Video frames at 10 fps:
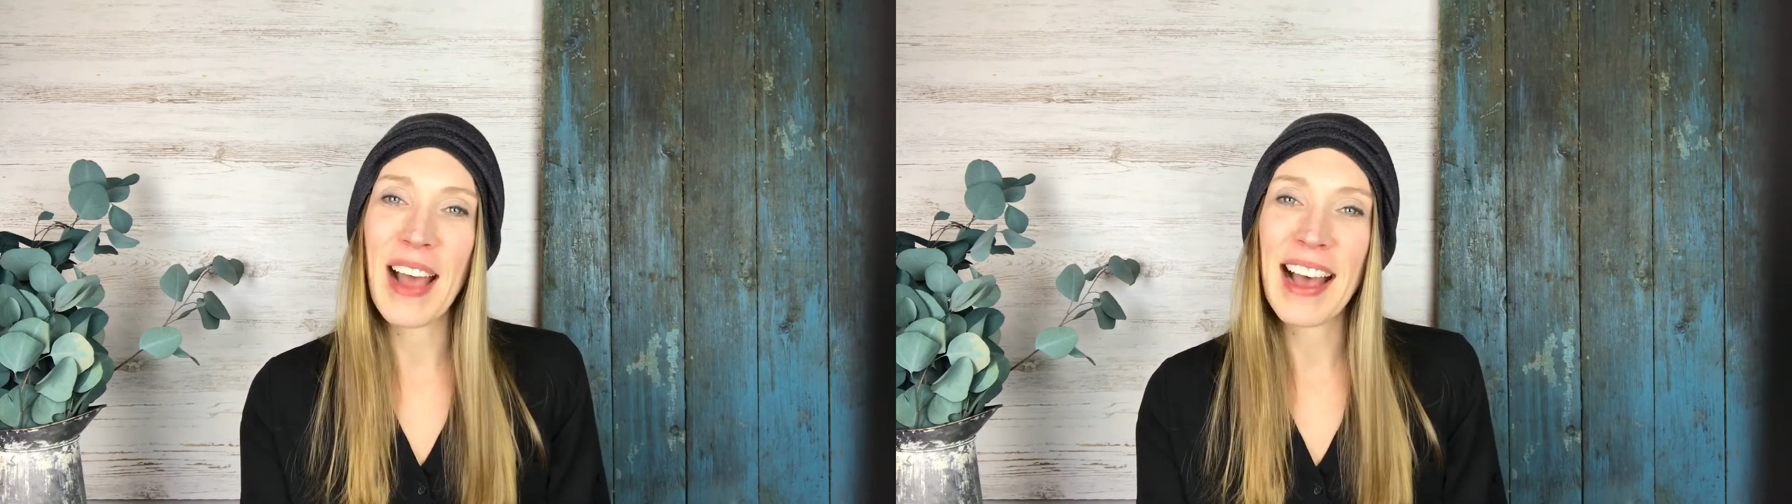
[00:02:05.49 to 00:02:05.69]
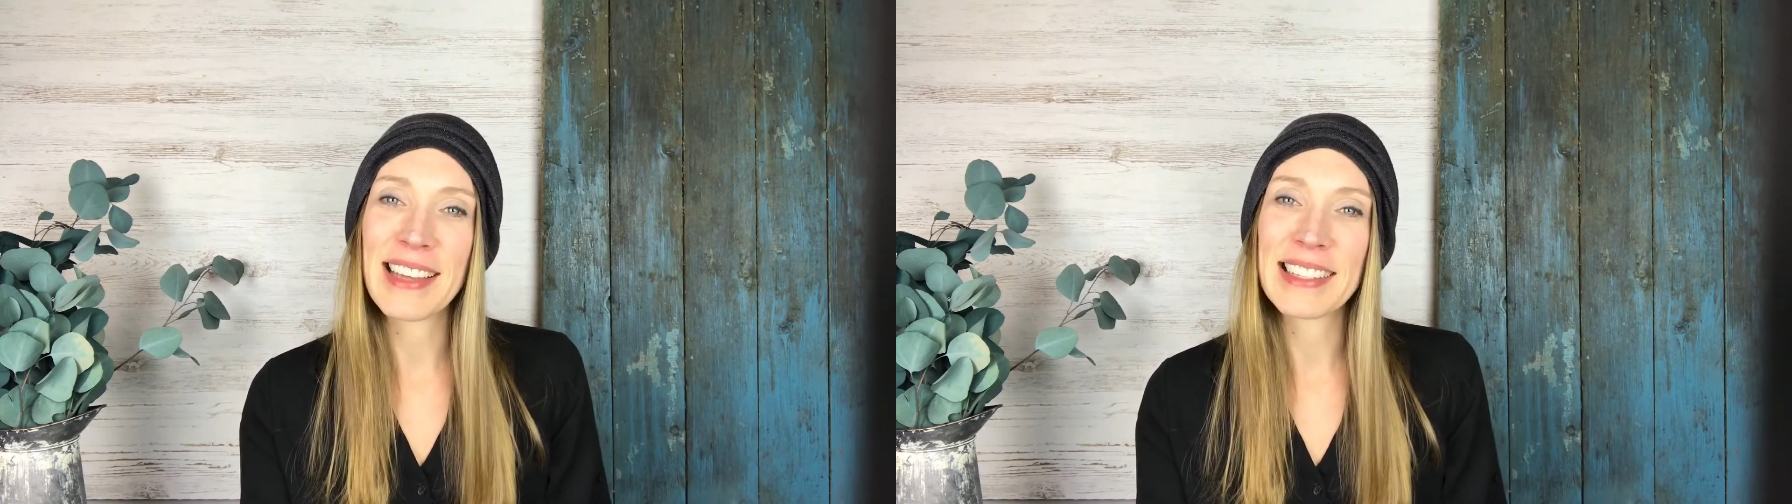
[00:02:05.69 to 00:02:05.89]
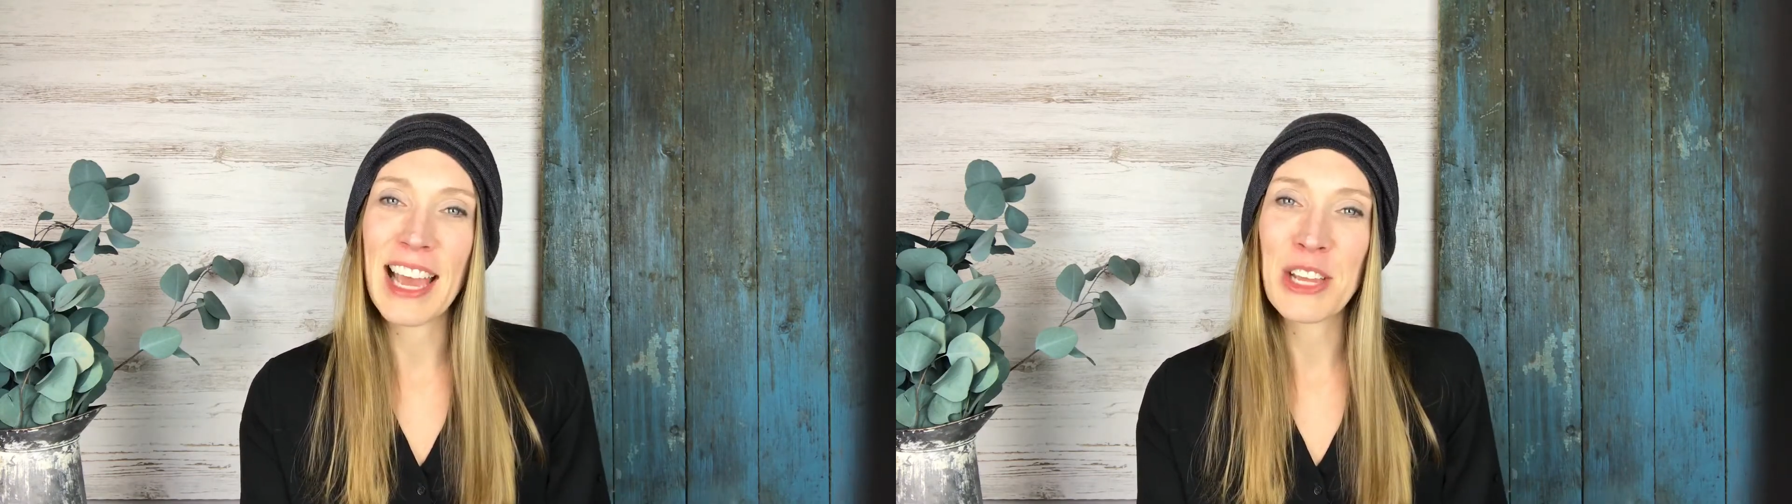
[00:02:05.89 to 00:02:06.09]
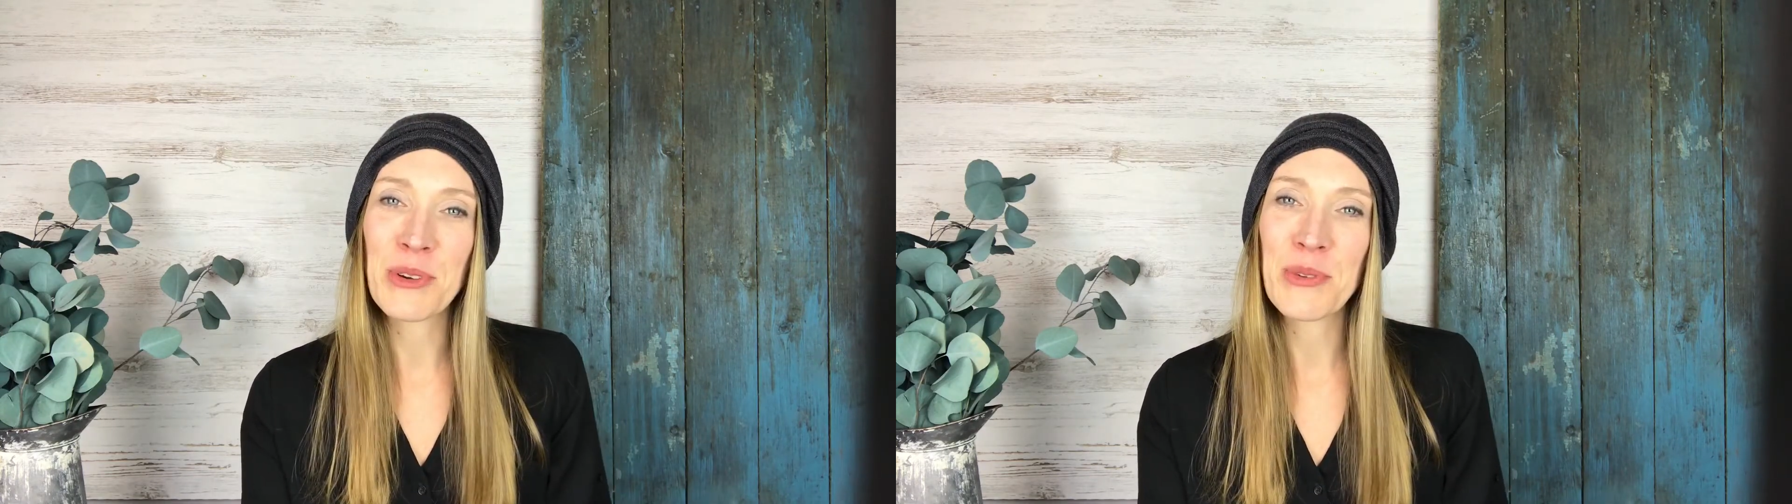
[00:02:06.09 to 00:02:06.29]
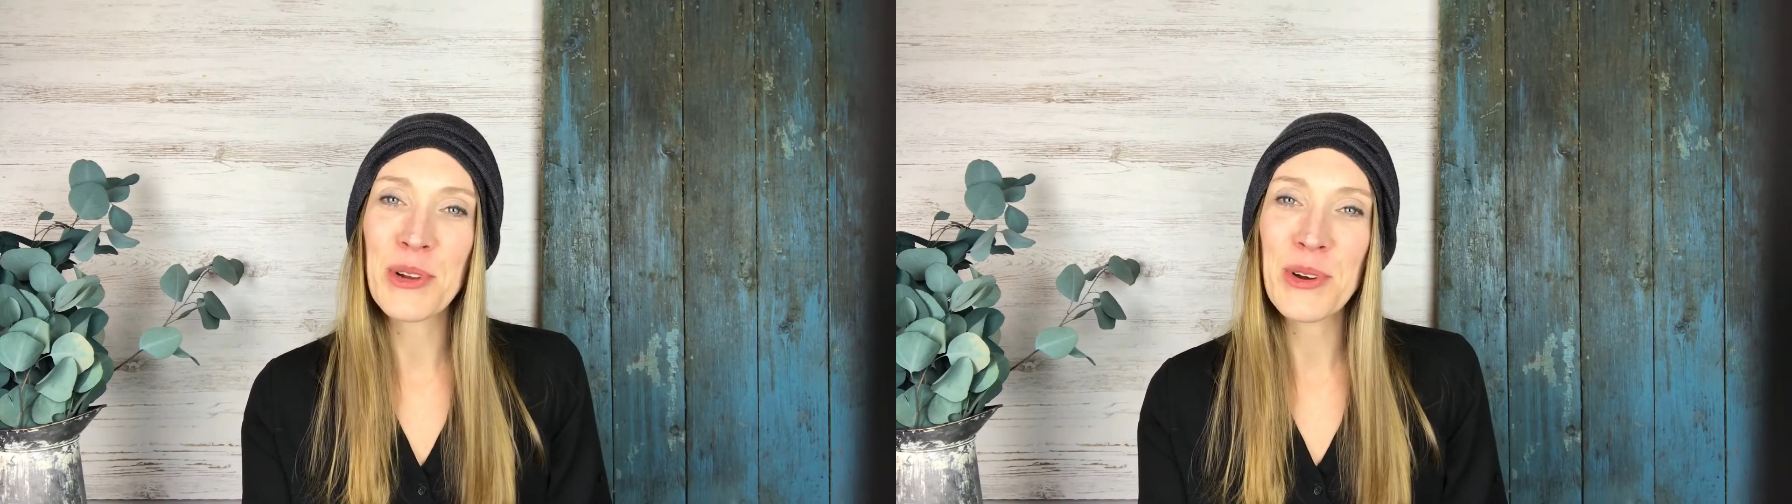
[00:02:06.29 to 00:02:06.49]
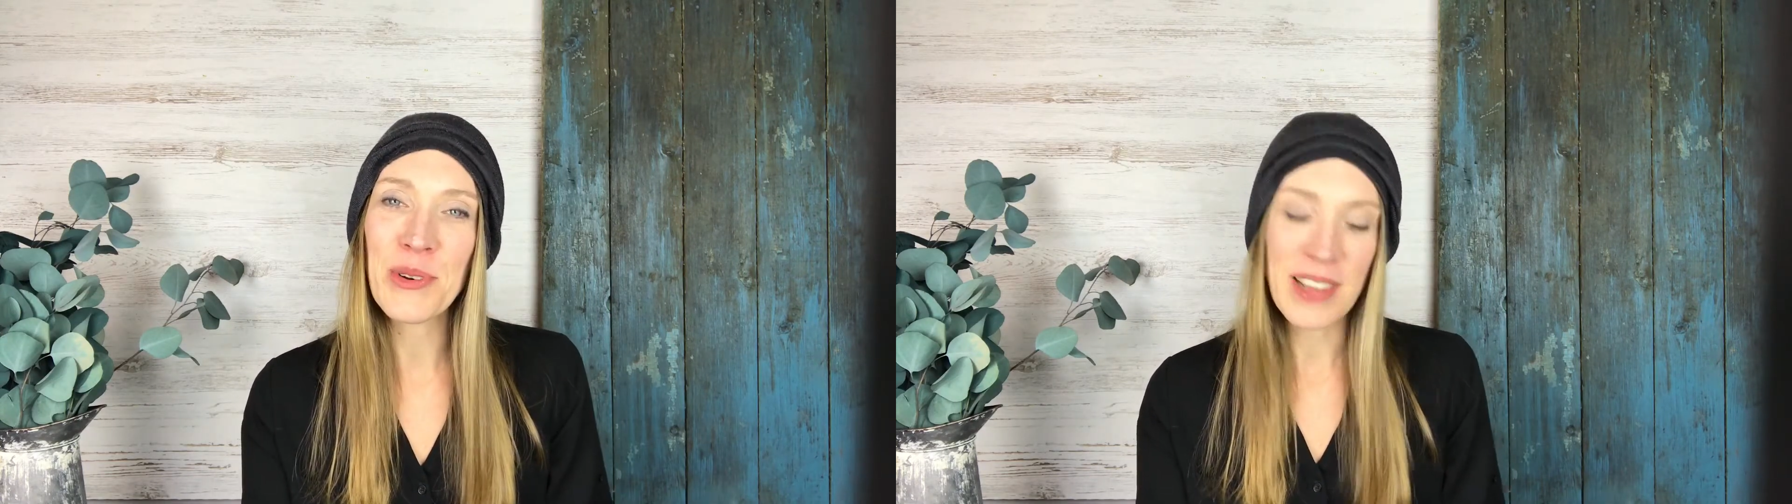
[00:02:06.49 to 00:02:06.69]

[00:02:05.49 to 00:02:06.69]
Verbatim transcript: as I grew,